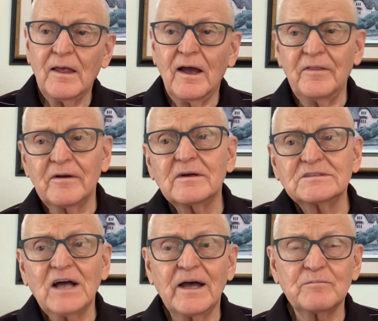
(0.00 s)
And there are
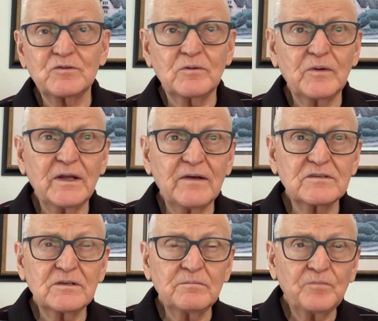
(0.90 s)
times when we'd have
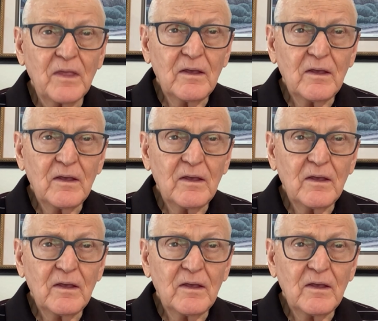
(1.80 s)
some,